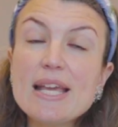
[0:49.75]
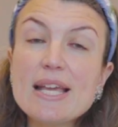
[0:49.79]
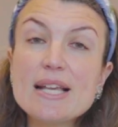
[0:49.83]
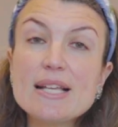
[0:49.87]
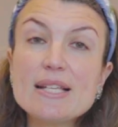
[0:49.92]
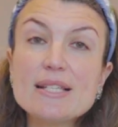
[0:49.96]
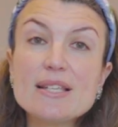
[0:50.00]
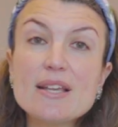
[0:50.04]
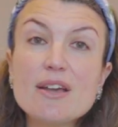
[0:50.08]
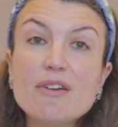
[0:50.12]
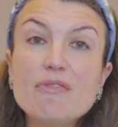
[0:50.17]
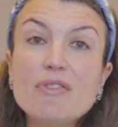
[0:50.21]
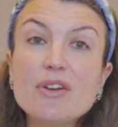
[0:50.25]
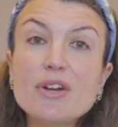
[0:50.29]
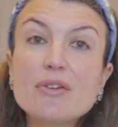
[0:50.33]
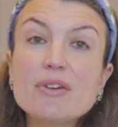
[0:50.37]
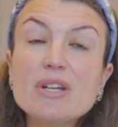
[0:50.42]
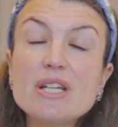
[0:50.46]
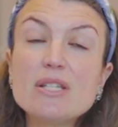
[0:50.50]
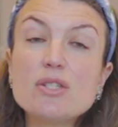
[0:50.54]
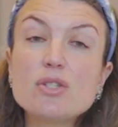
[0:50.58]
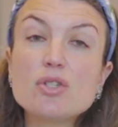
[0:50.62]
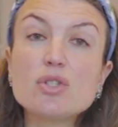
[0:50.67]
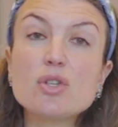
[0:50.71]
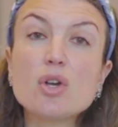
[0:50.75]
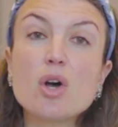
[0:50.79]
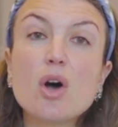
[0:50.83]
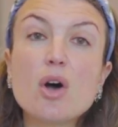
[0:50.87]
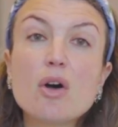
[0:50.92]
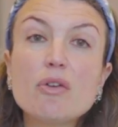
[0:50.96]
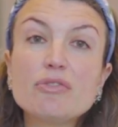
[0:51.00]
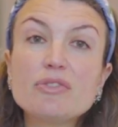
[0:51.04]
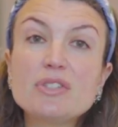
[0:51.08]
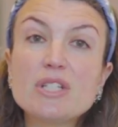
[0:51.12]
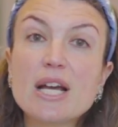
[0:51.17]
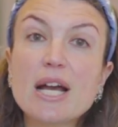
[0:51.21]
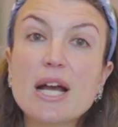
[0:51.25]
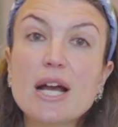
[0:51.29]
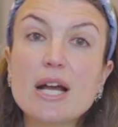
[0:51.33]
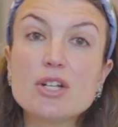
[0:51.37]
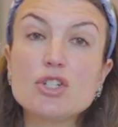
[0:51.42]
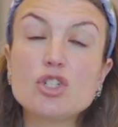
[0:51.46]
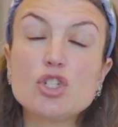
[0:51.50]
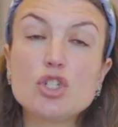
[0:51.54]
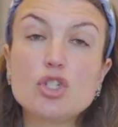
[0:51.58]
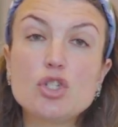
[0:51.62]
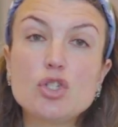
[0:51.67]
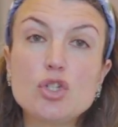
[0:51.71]
is a very soft
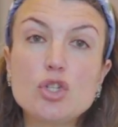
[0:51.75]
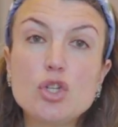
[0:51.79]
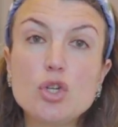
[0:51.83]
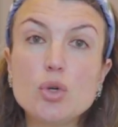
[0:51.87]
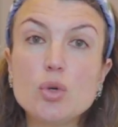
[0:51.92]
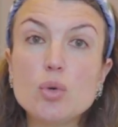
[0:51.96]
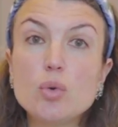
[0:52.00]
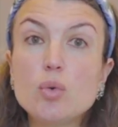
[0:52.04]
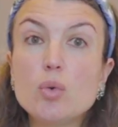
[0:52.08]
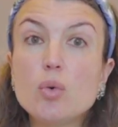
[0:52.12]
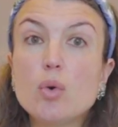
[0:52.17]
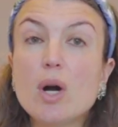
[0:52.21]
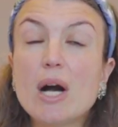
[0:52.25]
touch to